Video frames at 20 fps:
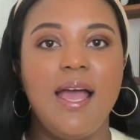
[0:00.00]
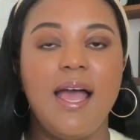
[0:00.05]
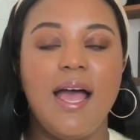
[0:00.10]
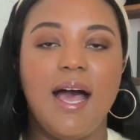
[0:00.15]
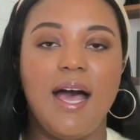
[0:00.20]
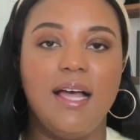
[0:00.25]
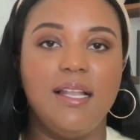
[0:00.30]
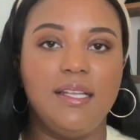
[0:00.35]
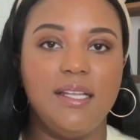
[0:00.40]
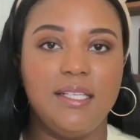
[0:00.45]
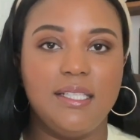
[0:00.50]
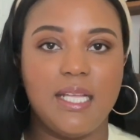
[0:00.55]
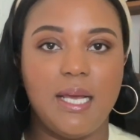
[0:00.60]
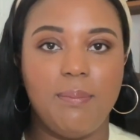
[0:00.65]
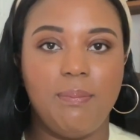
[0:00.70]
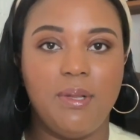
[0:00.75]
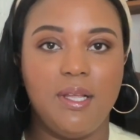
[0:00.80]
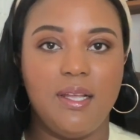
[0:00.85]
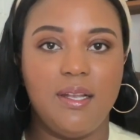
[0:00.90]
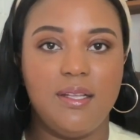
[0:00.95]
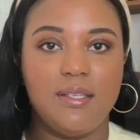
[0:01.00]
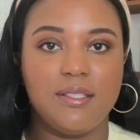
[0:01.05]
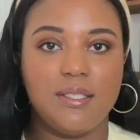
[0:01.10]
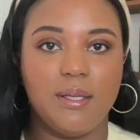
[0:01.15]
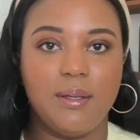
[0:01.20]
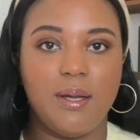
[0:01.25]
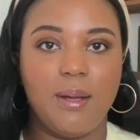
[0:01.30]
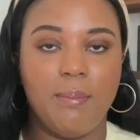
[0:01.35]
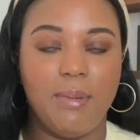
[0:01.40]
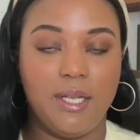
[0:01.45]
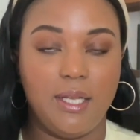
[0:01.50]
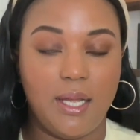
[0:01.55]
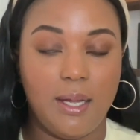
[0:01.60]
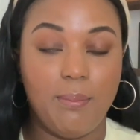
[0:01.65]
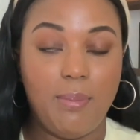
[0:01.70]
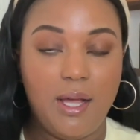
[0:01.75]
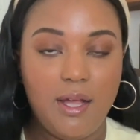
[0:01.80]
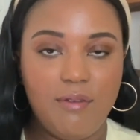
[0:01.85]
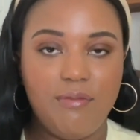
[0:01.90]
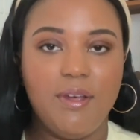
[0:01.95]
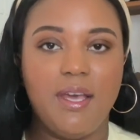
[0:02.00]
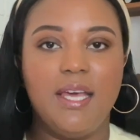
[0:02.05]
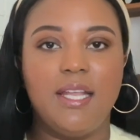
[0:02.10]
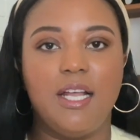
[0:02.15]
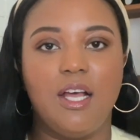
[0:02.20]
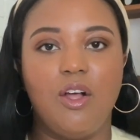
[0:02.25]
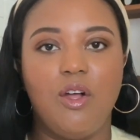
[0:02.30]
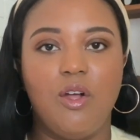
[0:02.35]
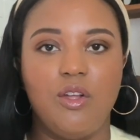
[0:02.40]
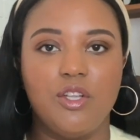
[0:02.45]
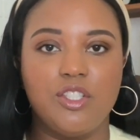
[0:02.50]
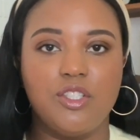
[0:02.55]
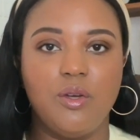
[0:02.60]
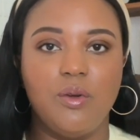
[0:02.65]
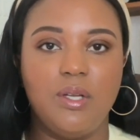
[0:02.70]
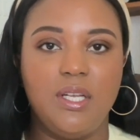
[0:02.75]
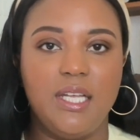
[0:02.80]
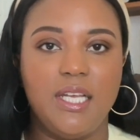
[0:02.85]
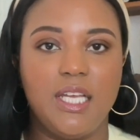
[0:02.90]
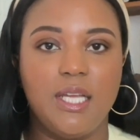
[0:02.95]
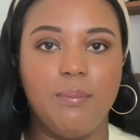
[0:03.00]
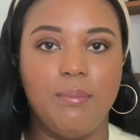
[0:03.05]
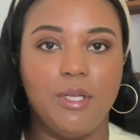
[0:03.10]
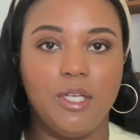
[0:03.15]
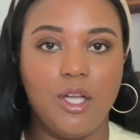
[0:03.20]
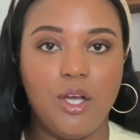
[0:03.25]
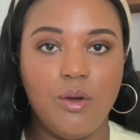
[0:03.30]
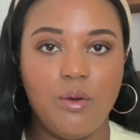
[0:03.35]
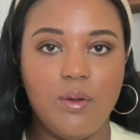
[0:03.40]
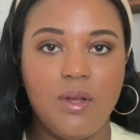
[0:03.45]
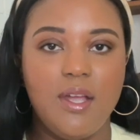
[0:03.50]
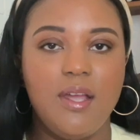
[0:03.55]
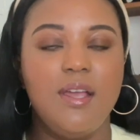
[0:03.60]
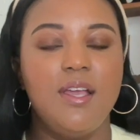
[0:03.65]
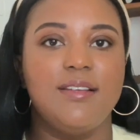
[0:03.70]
I'll link that playlist above and I'll also link it below.